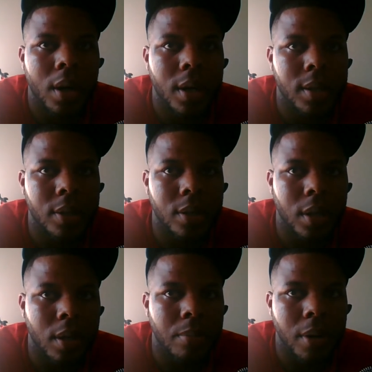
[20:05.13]
essentially
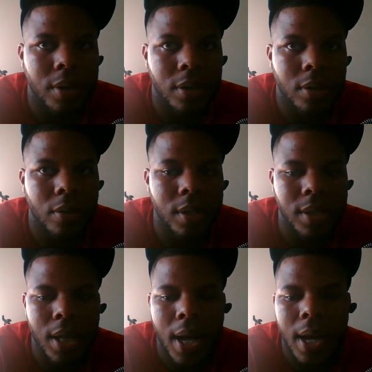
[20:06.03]
any person to his
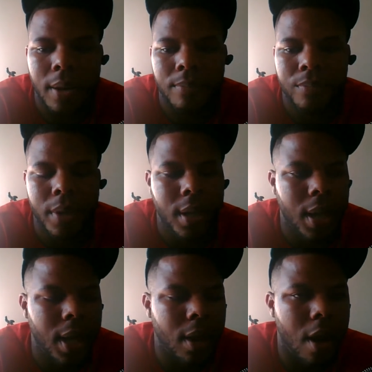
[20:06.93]
side.
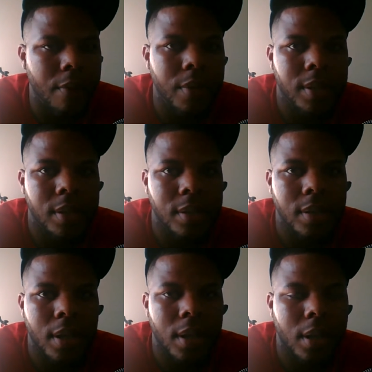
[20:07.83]
And offenses
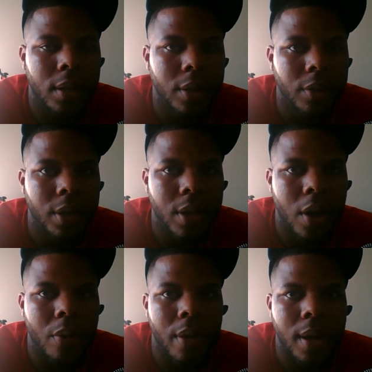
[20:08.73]
clearly
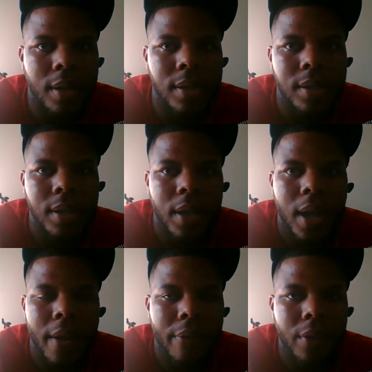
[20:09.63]
know this,
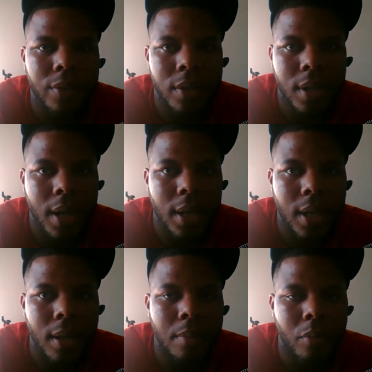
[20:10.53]
and they'll just like
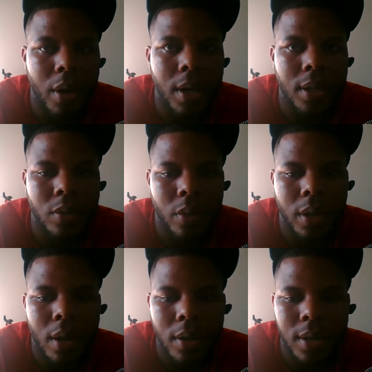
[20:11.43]
get him running 20
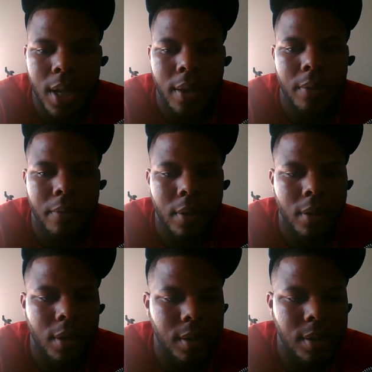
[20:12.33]
yards down the
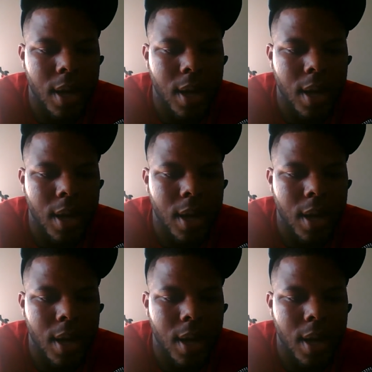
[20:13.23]
field. Like,